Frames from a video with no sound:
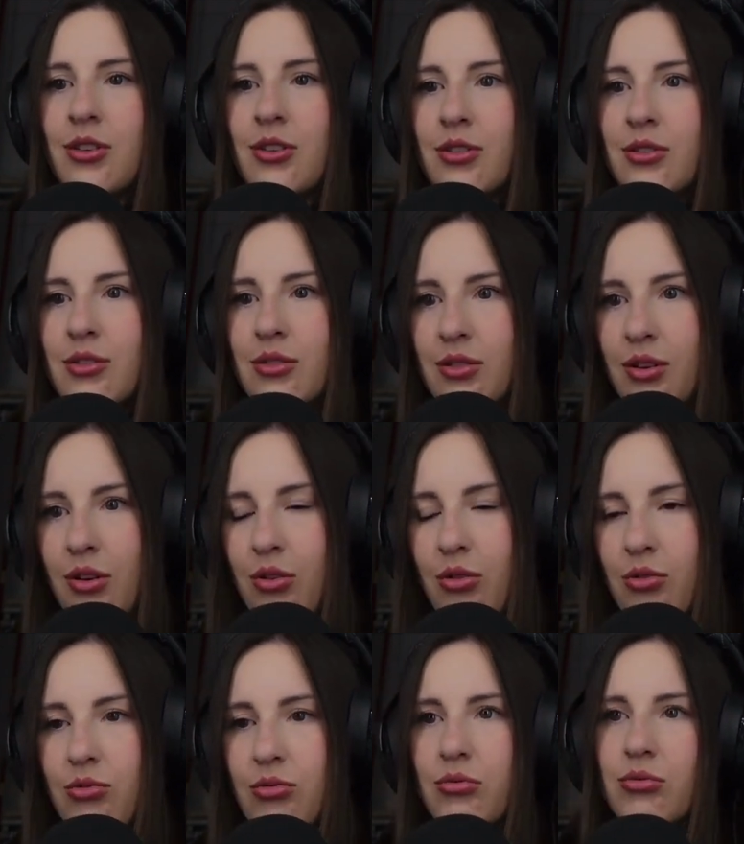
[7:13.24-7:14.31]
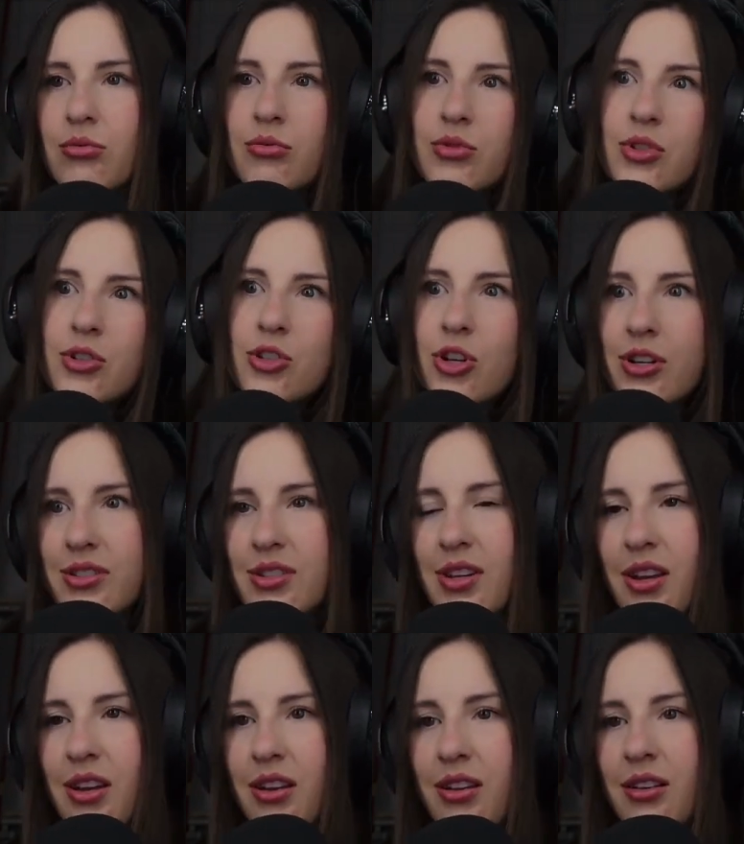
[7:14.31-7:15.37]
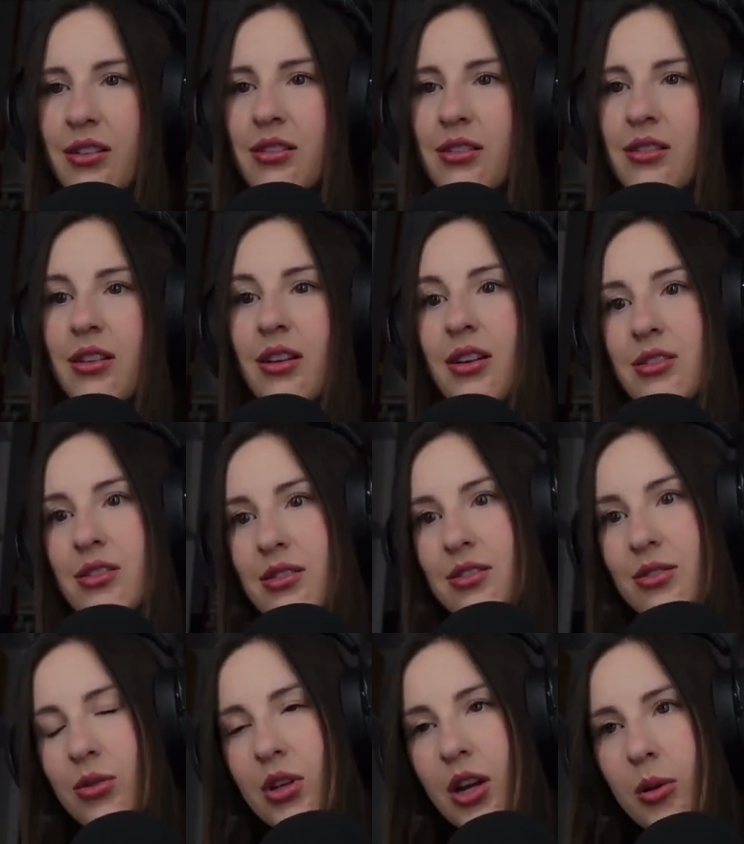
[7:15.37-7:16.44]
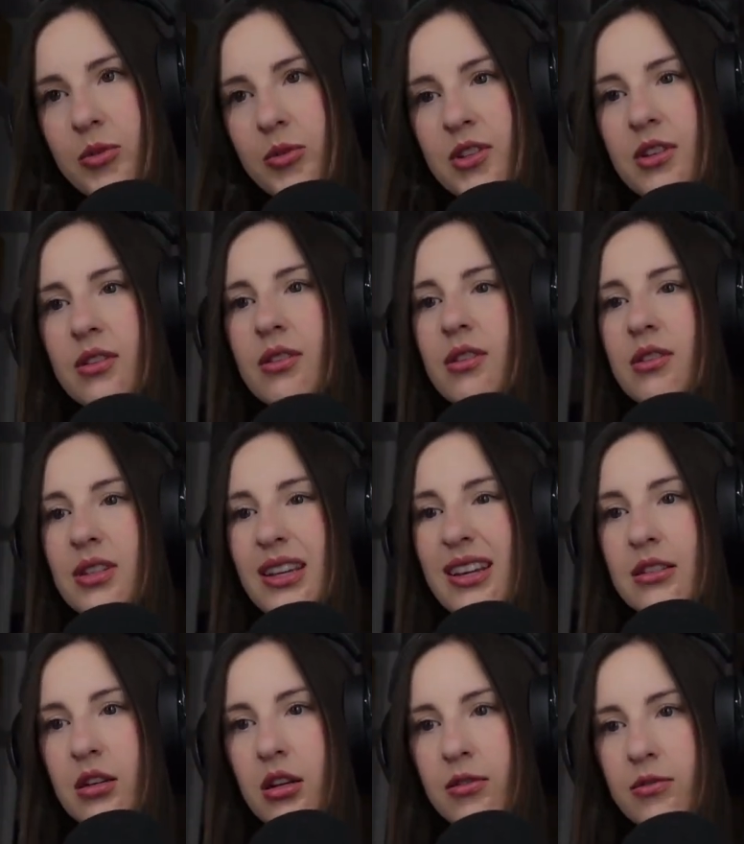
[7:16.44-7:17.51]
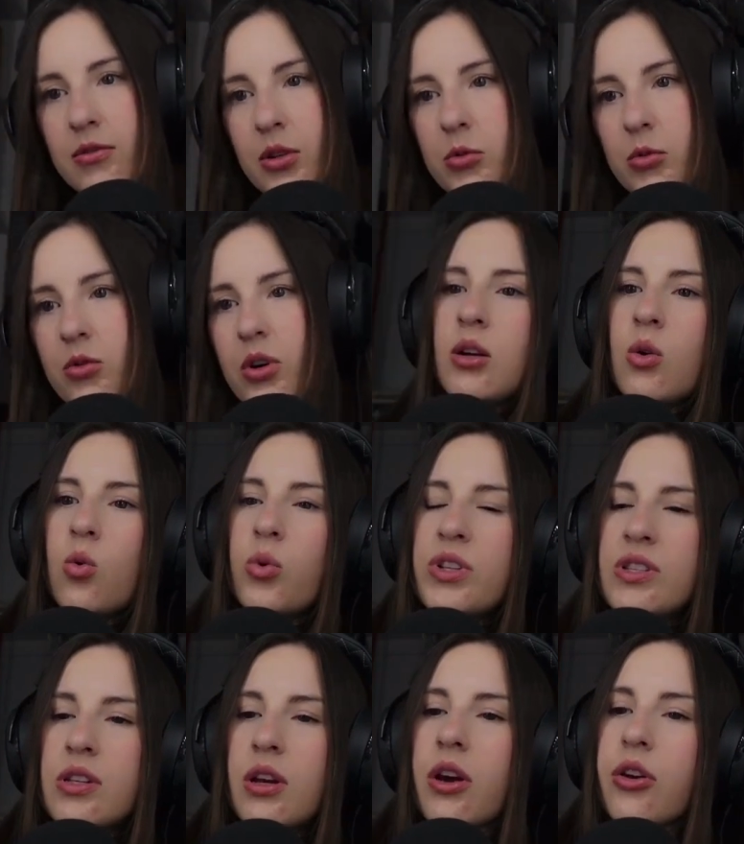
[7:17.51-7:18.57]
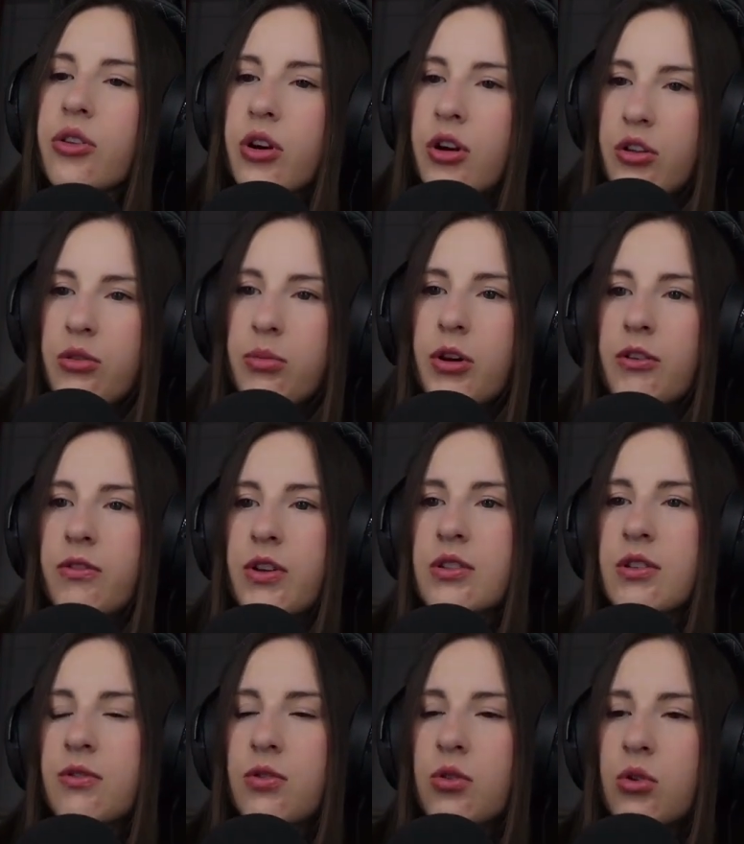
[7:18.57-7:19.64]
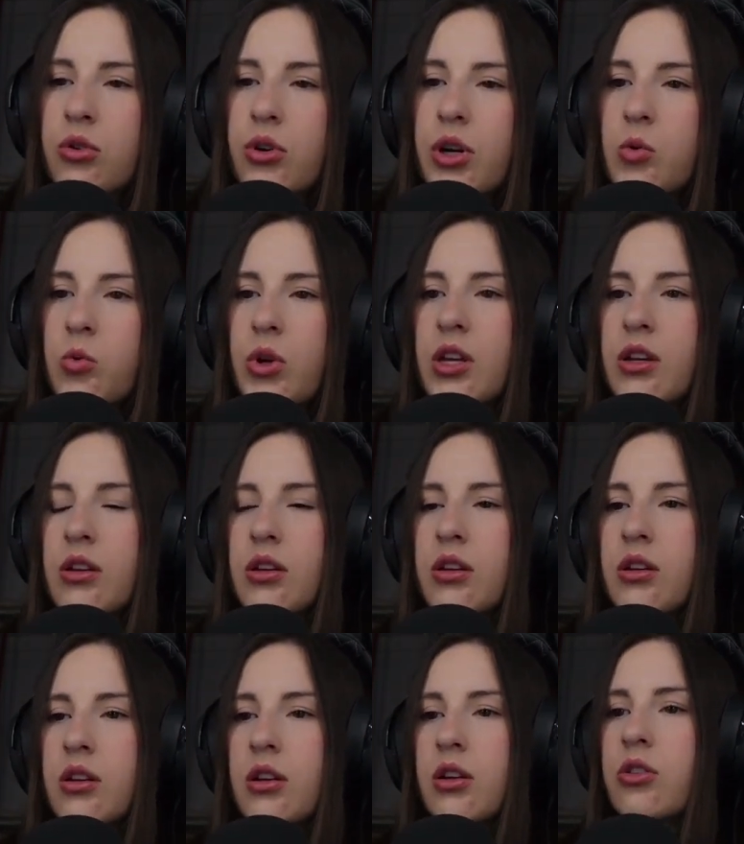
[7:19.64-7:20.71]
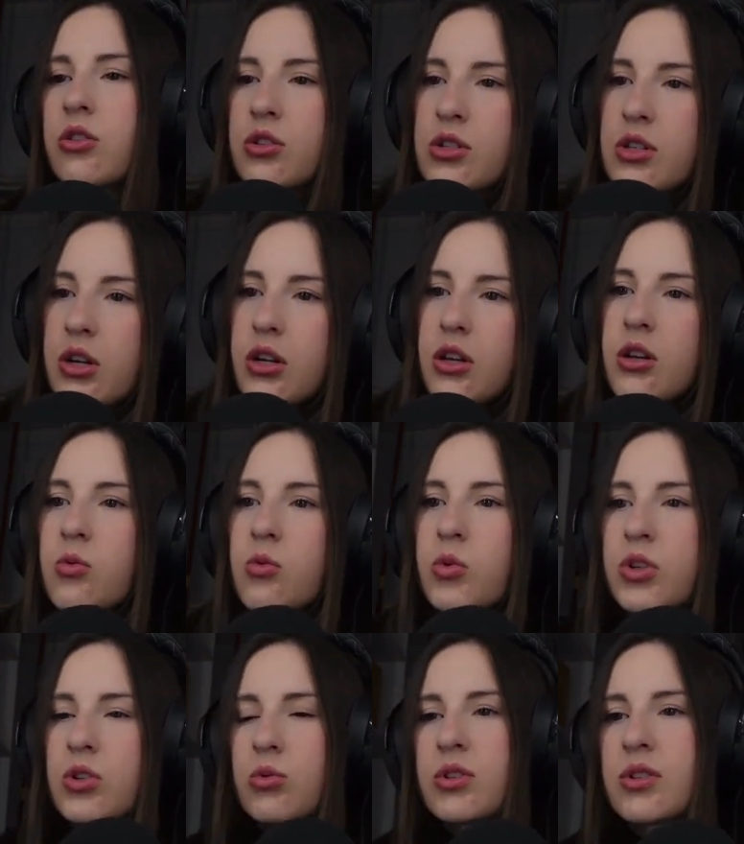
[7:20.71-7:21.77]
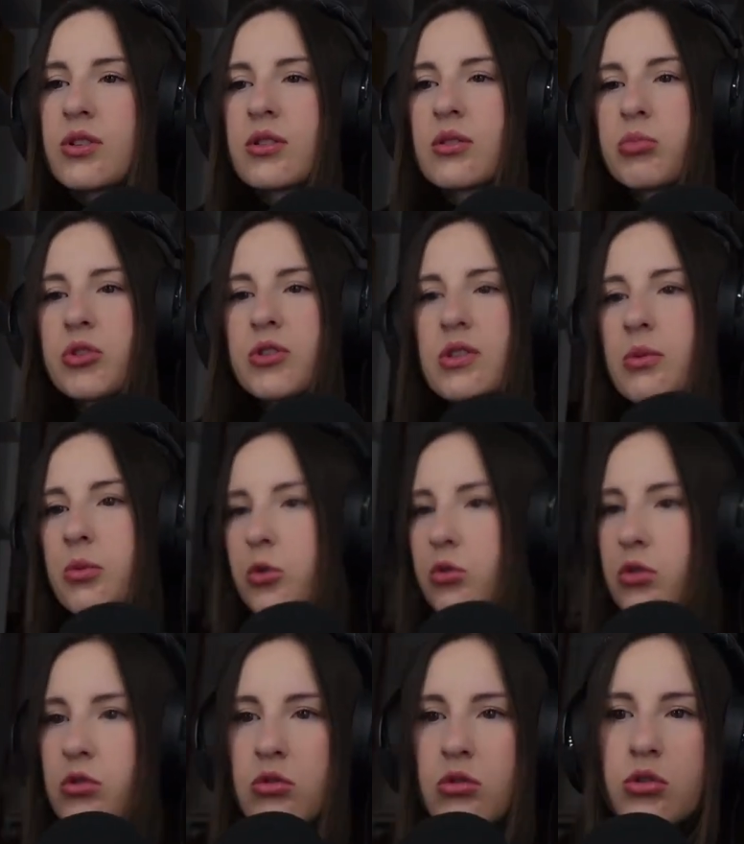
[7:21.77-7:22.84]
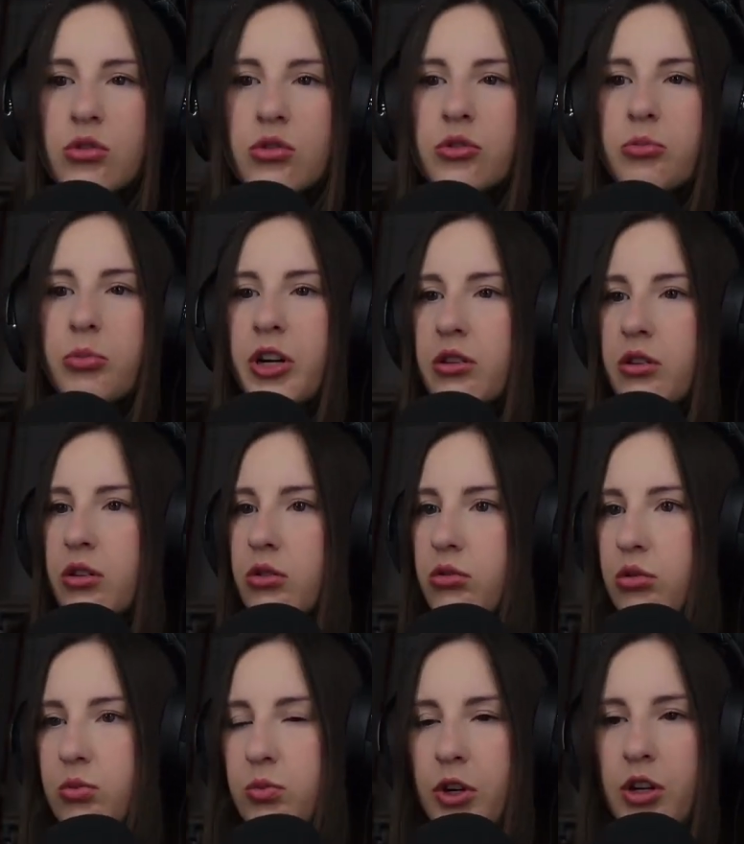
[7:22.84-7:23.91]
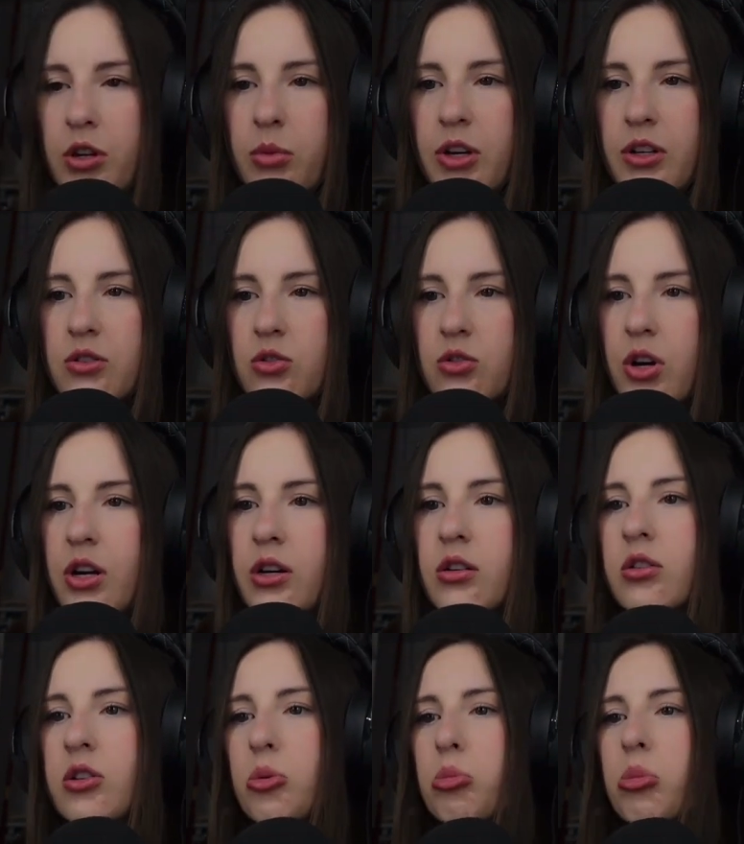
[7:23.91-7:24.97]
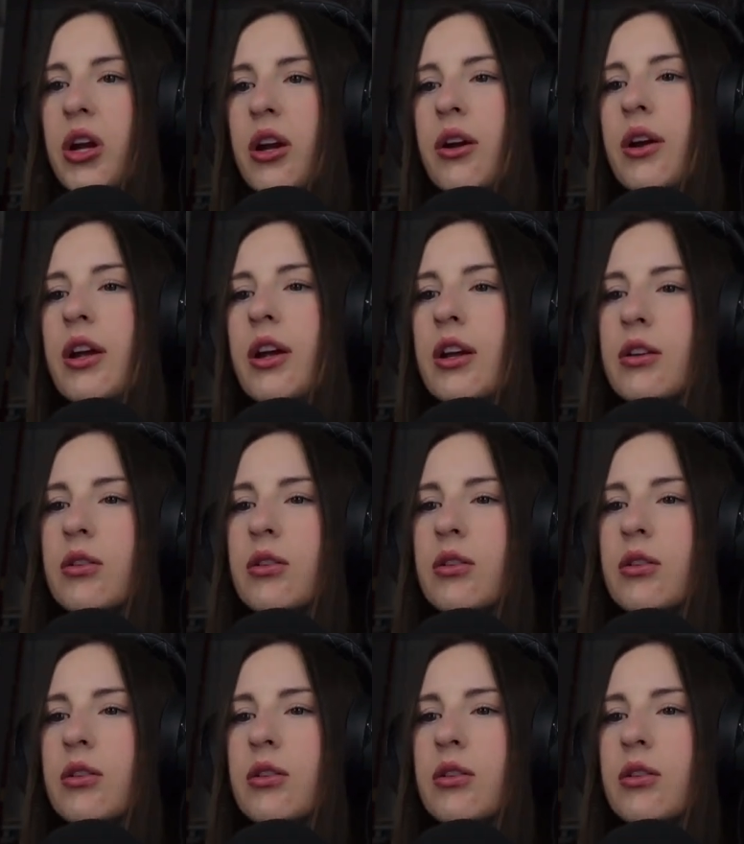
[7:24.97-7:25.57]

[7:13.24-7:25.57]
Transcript: So suggesting actually it's doing the opposite. It's anti-inflammatory. We see other health benefits of whole grain wheat in another study, which was placebo-controlled parallel group randomized trial comparing